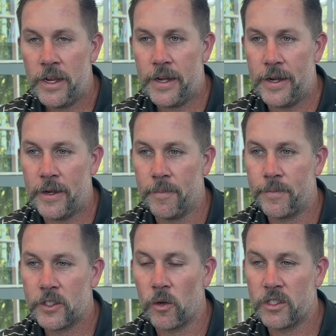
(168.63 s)

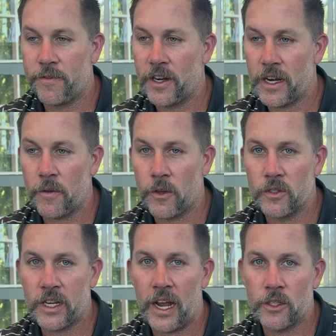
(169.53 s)
So it's figuring out those
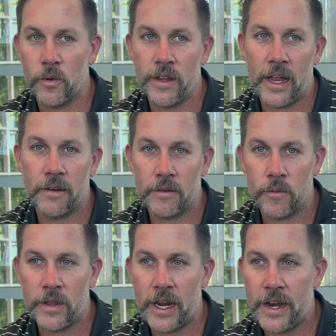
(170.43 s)
guys when that
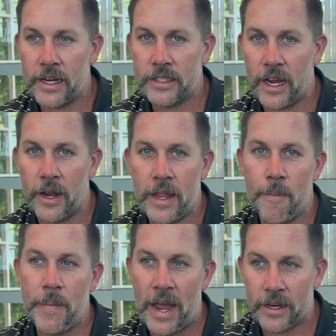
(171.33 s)
next guy and that
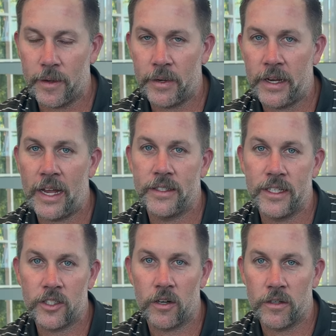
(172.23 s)
backup has his
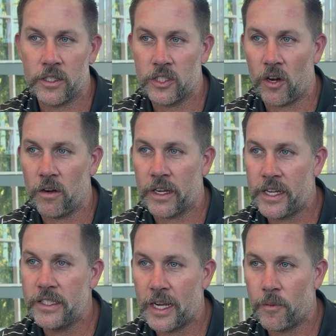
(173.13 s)
turn to start, like
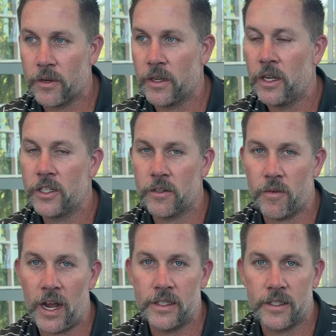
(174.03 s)
he's able to
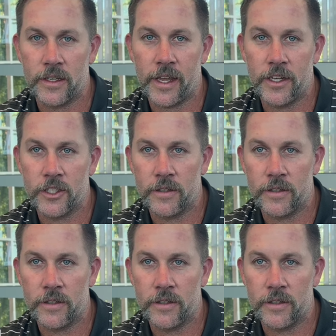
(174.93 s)
rise to the occasion.